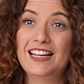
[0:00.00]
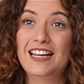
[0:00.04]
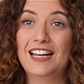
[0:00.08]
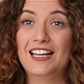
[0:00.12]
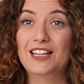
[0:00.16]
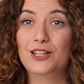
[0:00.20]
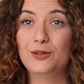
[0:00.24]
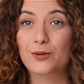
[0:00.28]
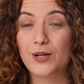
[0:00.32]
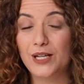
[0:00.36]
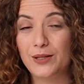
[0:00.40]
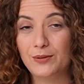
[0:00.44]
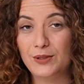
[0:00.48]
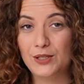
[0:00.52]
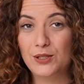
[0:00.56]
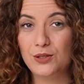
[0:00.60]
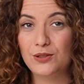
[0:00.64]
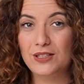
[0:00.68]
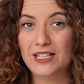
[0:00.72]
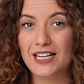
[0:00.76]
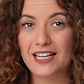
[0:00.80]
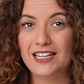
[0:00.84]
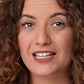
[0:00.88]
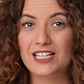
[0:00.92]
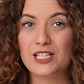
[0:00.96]
And the way we do
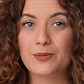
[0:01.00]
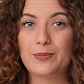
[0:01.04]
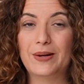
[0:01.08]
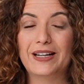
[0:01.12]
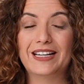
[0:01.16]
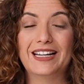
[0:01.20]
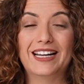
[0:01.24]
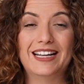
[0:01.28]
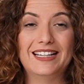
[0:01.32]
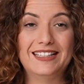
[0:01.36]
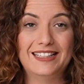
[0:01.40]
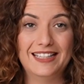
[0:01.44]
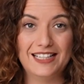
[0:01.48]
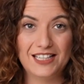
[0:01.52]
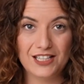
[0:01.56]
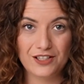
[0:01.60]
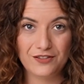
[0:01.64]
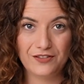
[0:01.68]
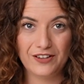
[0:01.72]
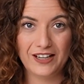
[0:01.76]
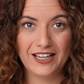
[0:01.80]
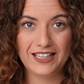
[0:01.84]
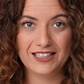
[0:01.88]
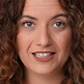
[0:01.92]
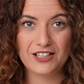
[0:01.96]
that is by
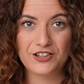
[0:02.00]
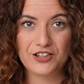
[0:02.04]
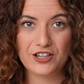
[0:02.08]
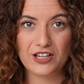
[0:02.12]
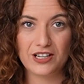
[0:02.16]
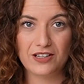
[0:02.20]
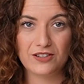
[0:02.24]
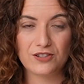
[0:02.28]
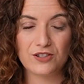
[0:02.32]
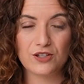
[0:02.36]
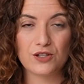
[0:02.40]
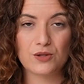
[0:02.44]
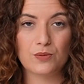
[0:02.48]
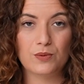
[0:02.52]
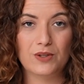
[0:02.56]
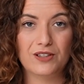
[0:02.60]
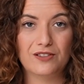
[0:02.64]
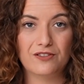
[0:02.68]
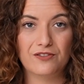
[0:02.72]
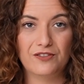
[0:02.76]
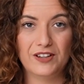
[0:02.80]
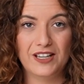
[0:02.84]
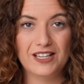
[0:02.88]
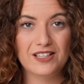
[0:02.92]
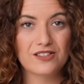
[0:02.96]
identifying the challenges we
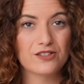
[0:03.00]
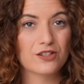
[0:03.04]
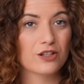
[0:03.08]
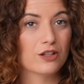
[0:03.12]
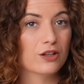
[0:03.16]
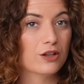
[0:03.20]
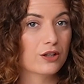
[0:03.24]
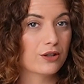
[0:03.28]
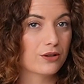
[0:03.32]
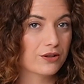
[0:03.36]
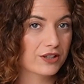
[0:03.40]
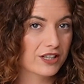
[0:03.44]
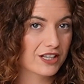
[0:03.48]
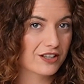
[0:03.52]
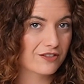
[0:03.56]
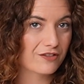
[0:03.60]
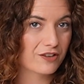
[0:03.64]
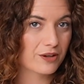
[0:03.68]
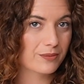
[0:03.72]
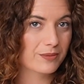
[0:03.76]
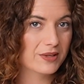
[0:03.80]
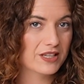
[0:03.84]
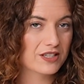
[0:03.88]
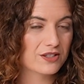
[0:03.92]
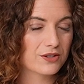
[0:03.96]
faced, learning
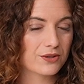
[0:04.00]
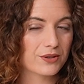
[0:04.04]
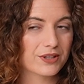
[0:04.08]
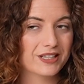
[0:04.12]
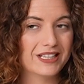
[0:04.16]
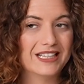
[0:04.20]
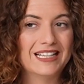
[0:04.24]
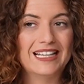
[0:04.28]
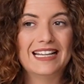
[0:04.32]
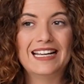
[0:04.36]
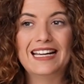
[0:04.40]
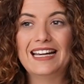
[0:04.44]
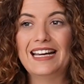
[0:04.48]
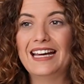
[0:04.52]
from history,